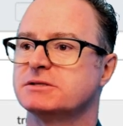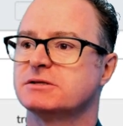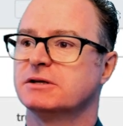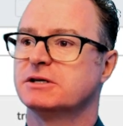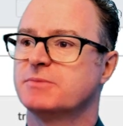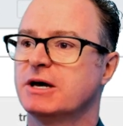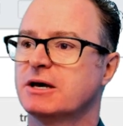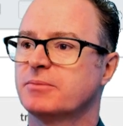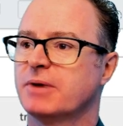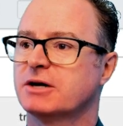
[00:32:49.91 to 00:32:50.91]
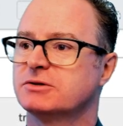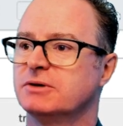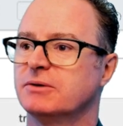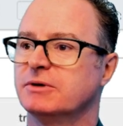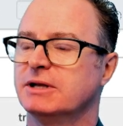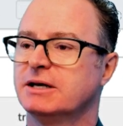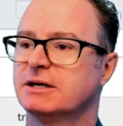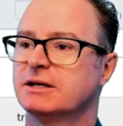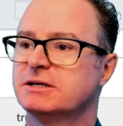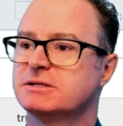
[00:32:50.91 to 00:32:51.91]
So let's make it back to a related
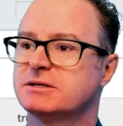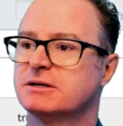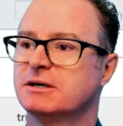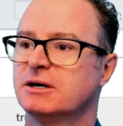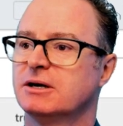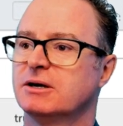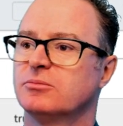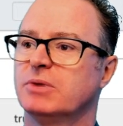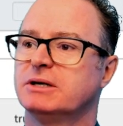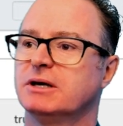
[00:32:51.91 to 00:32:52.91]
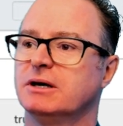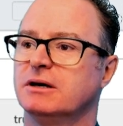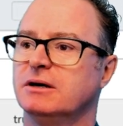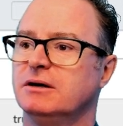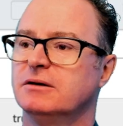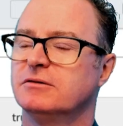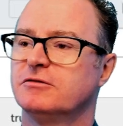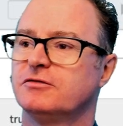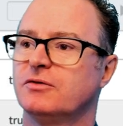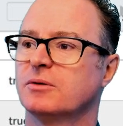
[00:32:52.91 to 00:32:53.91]
list by taking
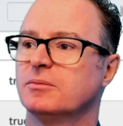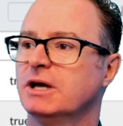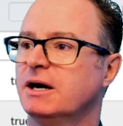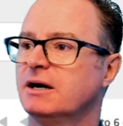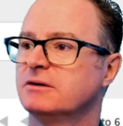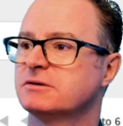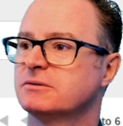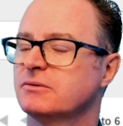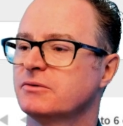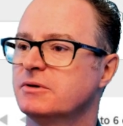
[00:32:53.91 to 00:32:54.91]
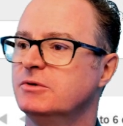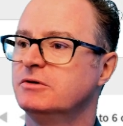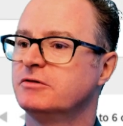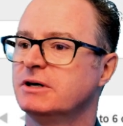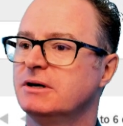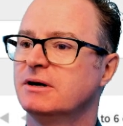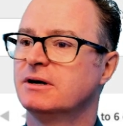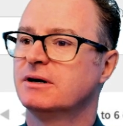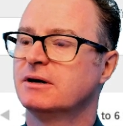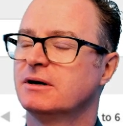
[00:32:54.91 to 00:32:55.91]
form layout, removing
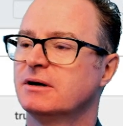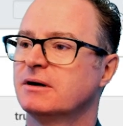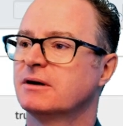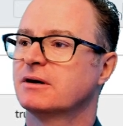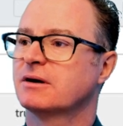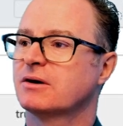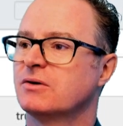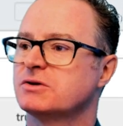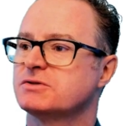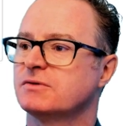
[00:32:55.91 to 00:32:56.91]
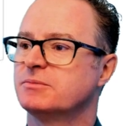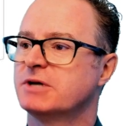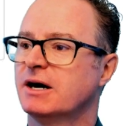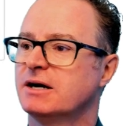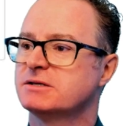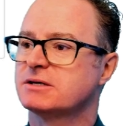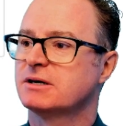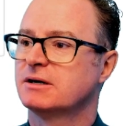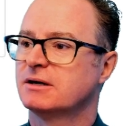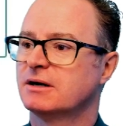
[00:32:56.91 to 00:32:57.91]
course from task,
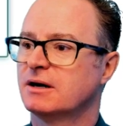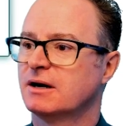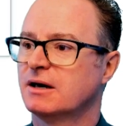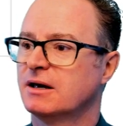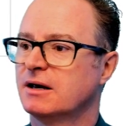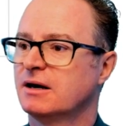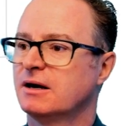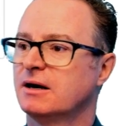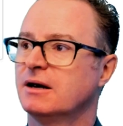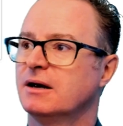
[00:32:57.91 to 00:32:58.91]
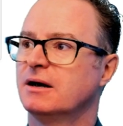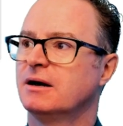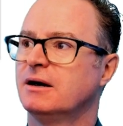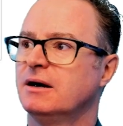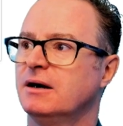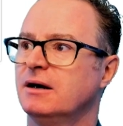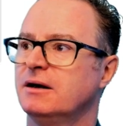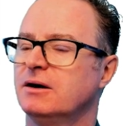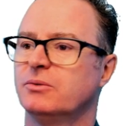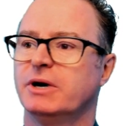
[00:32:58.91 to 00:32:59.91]
and
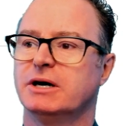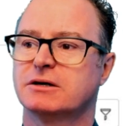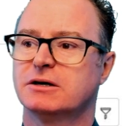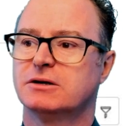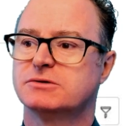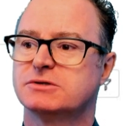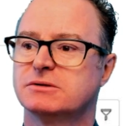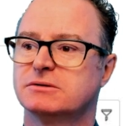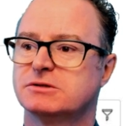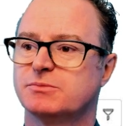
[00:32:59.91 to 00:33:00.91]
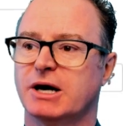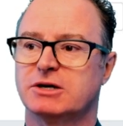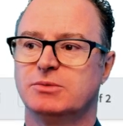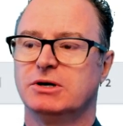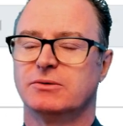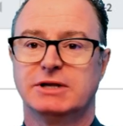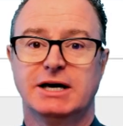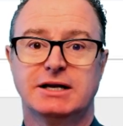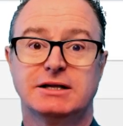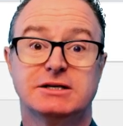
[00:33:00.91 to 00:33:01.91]
away it goes. It's back to being a
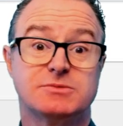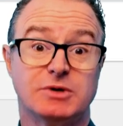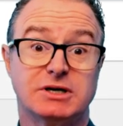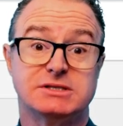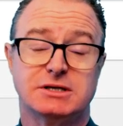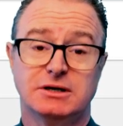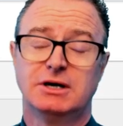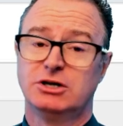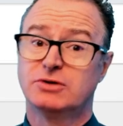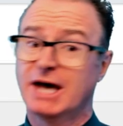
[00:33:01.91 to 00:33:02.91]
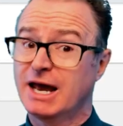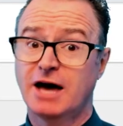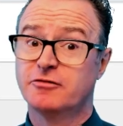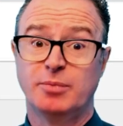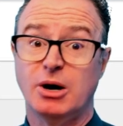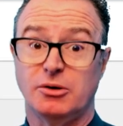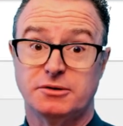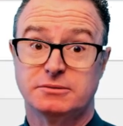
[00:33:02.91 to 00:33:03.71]
related list because you can't have both.